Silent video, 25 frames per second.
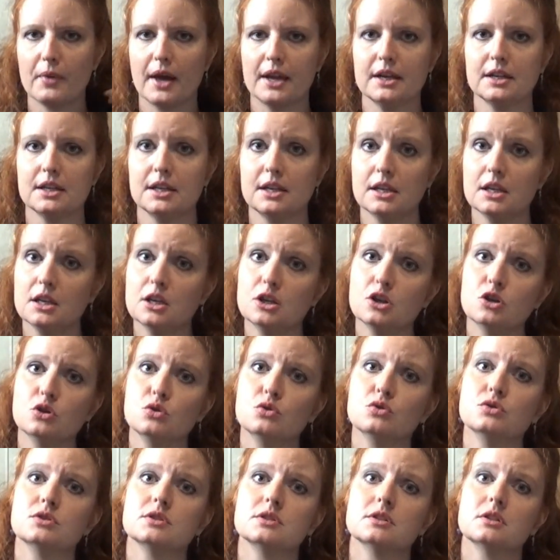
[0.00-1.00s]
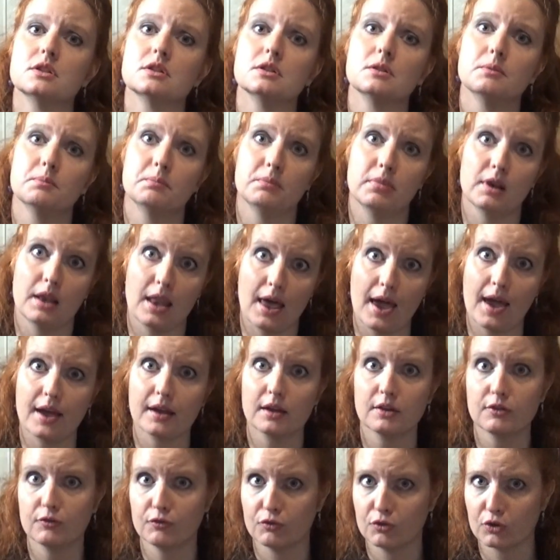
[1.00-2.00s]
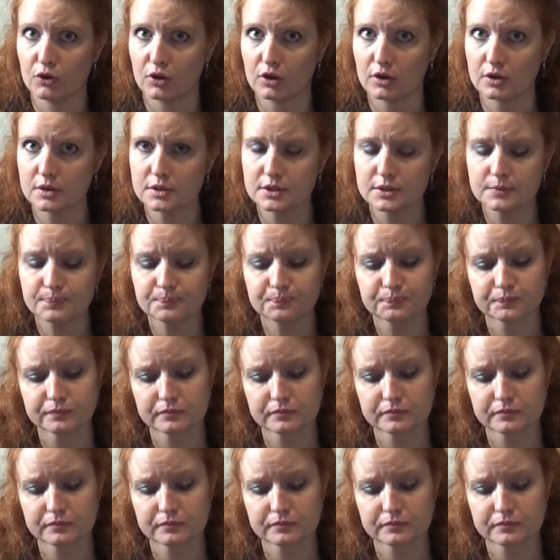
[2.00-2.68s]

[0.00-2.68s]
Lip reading: and he used the blank verse,